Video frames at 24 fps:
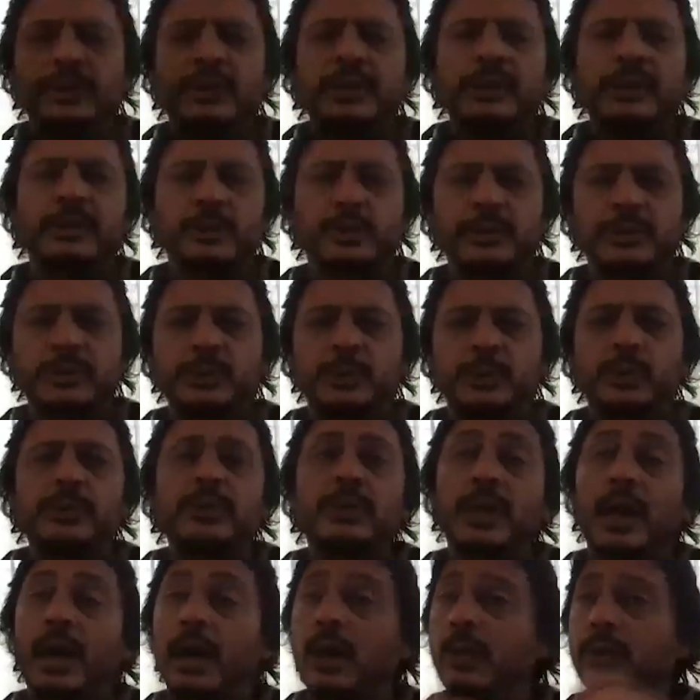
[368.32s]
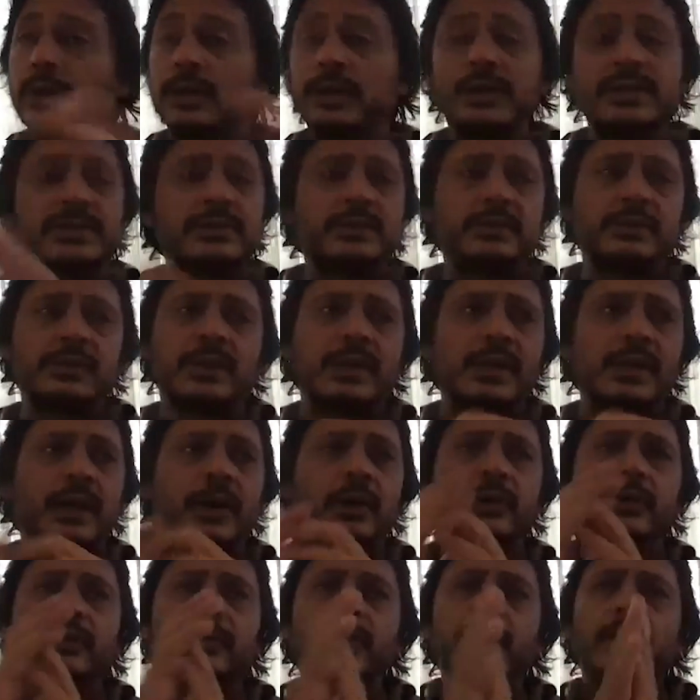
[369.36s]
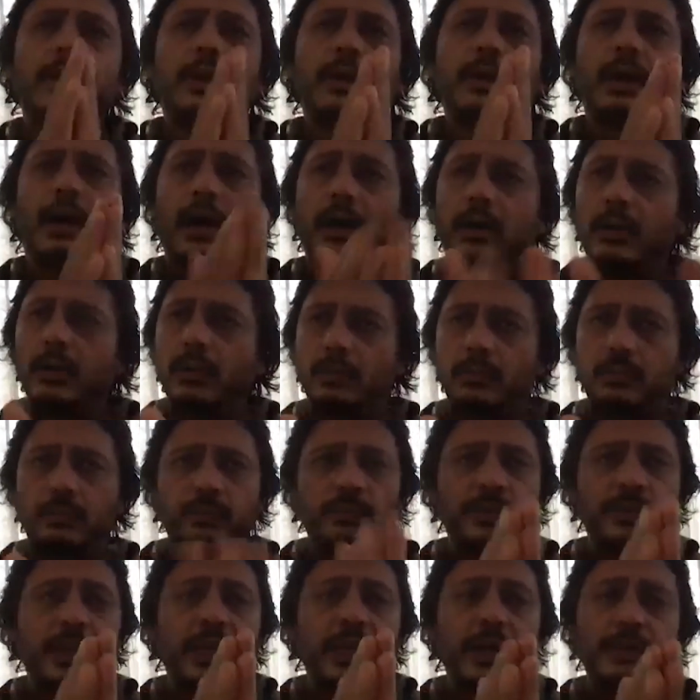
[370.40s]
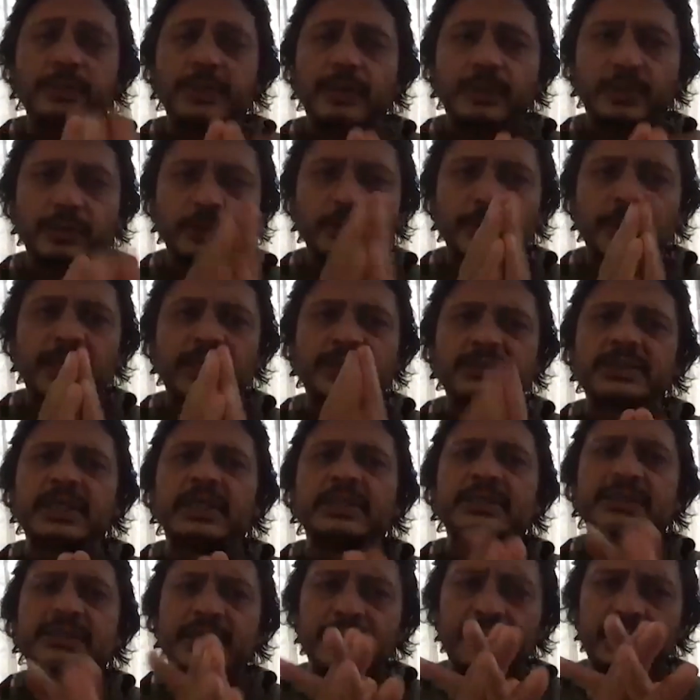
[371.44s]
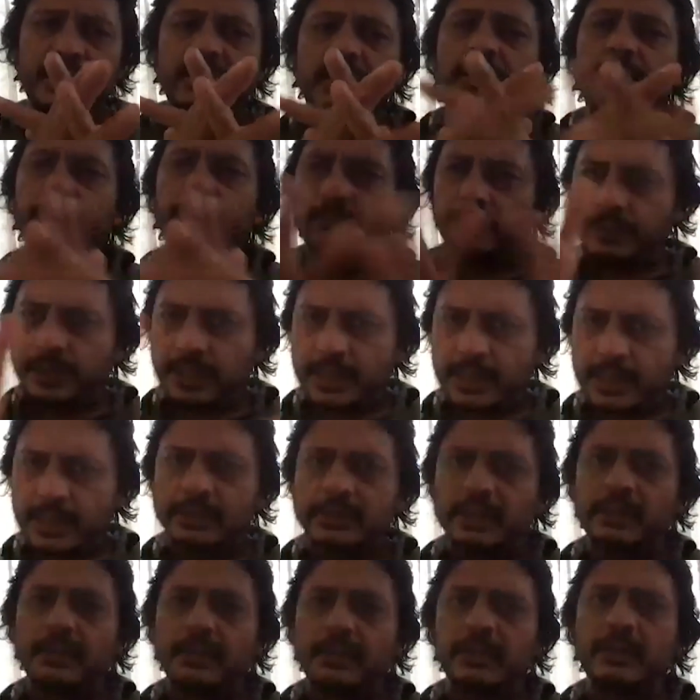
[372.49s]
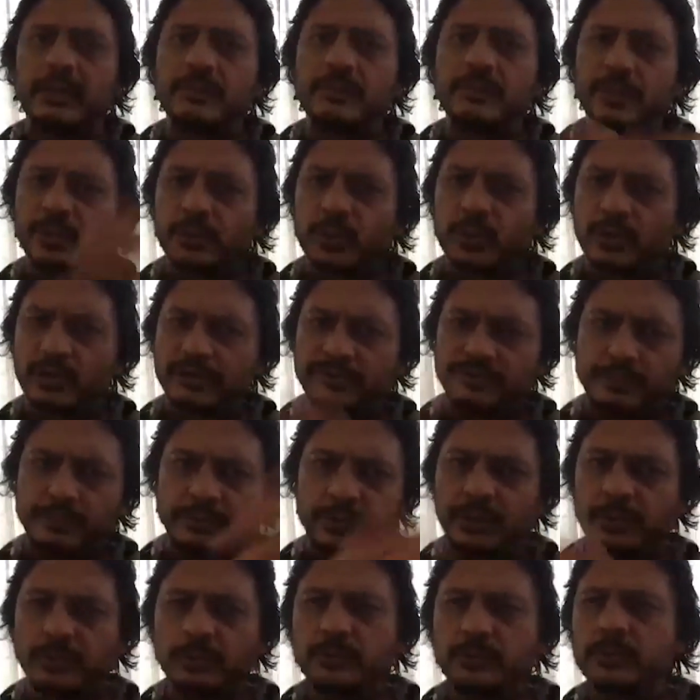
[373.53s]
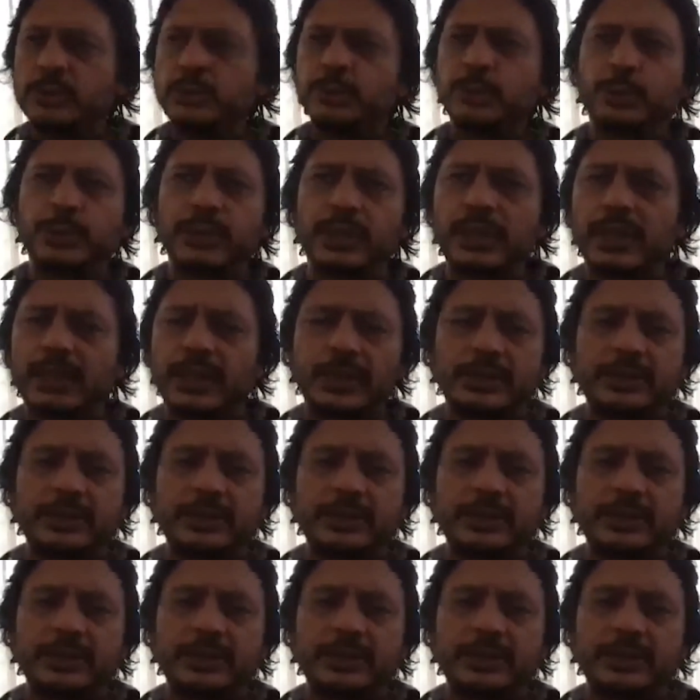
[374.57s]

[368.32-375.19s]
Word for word: into the shoot, how it will turn out. How will I be able to manage that scale and directing and photography, you know, shooting it at the